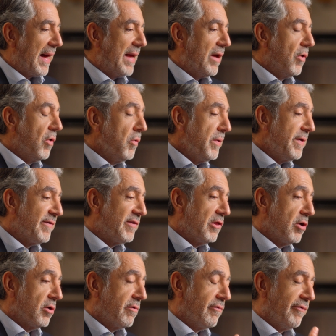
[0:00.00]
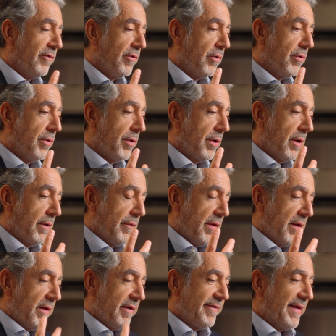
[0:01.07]
I always look for
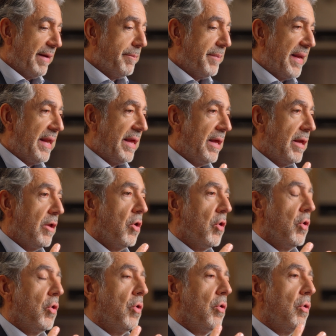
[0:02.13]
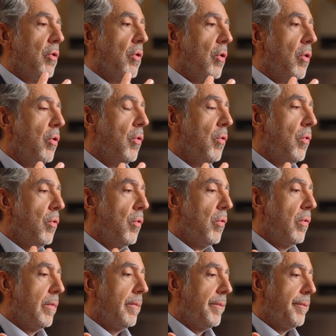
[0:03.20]
somebody who